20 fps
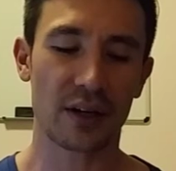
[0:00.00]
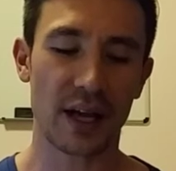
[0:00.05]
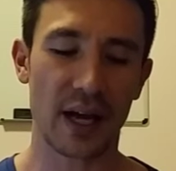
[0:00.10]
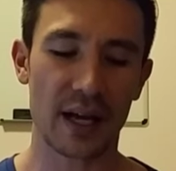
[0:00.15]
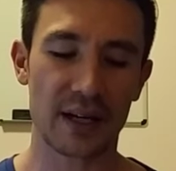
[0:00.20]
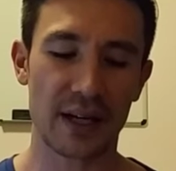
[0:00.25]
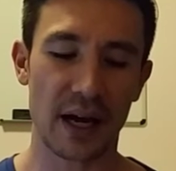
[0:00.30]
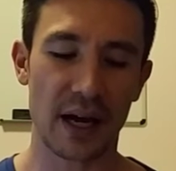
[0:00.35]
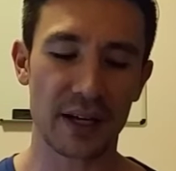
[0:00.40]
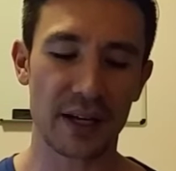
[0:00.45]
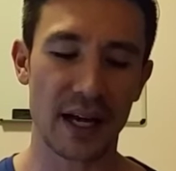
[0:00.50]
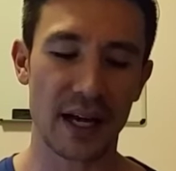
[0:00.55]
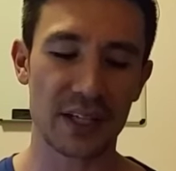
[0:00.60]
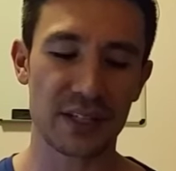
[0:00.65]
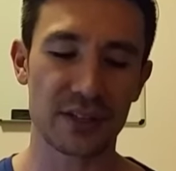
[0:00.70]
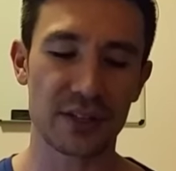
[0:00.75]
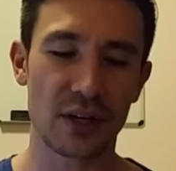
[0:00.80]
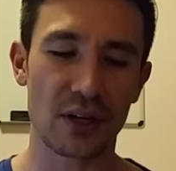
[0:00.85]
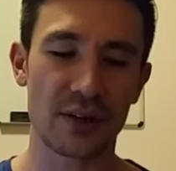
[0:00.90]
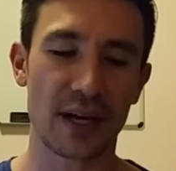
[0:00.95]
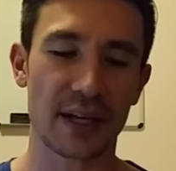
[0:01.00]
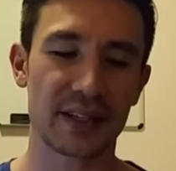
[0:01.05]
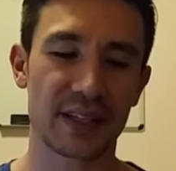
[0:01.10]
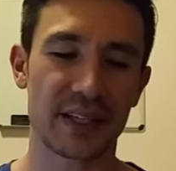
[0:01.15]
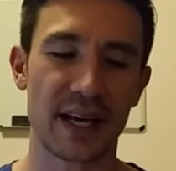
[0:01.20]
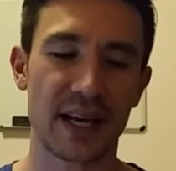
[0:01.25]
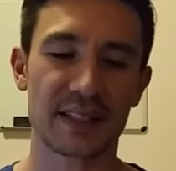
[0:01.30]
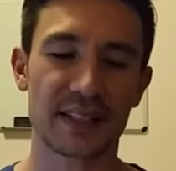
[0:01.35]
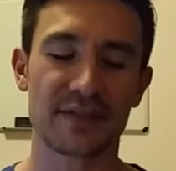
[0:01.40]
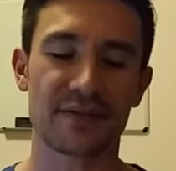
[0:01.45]
Okay, now you guys know that
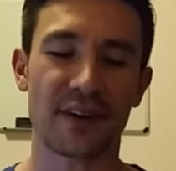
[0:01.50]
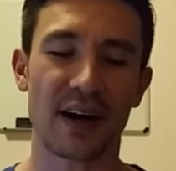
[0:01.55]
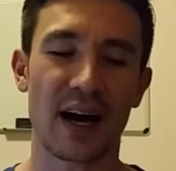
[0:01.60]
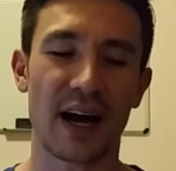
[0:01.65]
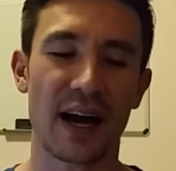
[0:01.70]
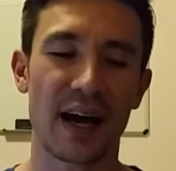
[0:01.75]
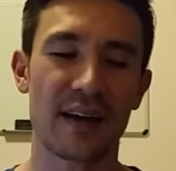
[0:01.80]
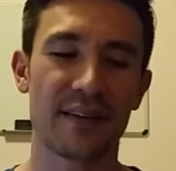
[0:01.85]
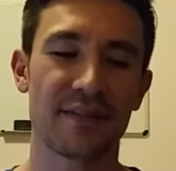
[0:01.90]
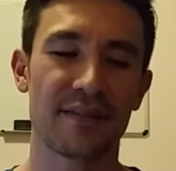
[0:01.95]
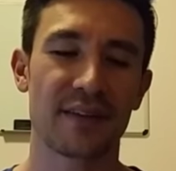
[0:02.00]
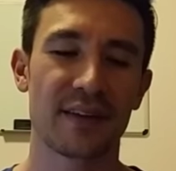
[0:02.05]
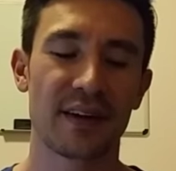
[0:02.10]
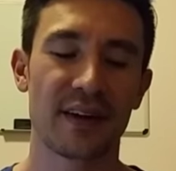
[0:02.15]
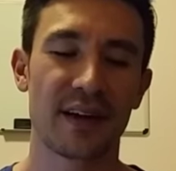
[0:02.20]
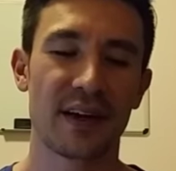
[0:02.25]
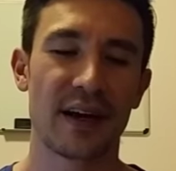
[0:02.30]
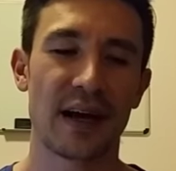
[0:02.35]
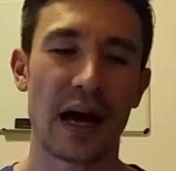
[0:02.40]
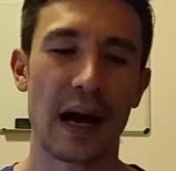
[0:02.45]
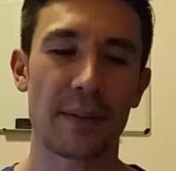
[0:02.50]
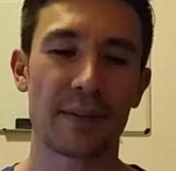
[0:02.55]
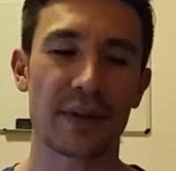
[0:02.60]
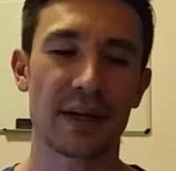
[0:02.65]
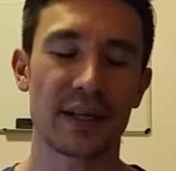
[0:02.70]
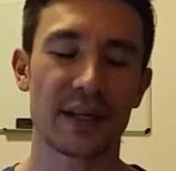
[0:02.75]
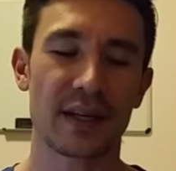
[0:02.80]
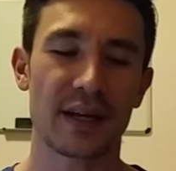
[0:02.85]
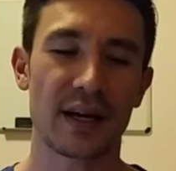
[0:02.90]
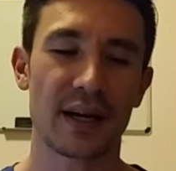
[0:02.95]
the S5, I
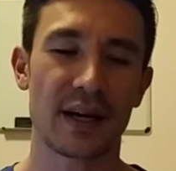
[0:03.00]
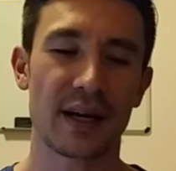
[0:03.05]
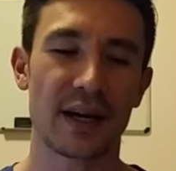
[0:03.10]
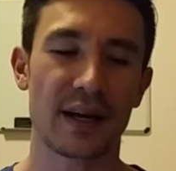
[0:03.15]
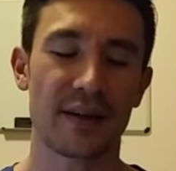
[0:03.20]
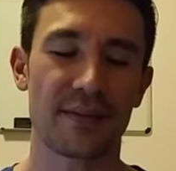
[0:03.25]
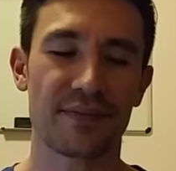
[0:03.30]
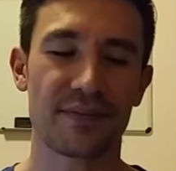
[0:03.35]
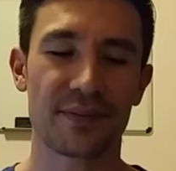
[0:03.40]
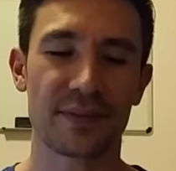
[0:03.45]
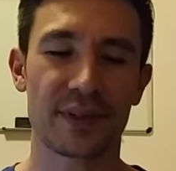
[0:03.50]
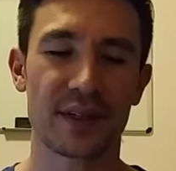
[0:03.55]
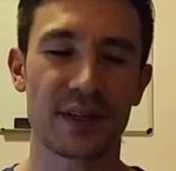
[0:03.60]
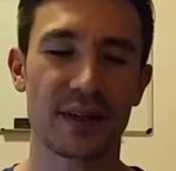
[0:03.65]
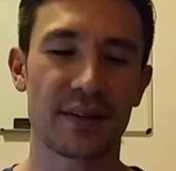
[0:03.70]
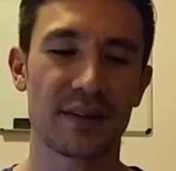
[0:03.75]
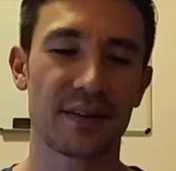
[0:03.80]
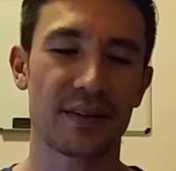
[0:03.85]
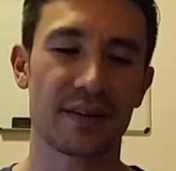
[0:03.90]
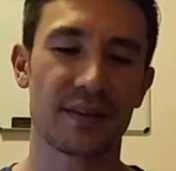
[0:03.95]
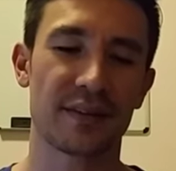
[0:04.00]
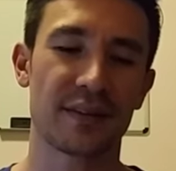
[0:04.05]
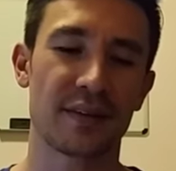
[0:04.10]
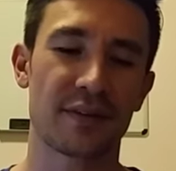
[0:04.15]
mean, the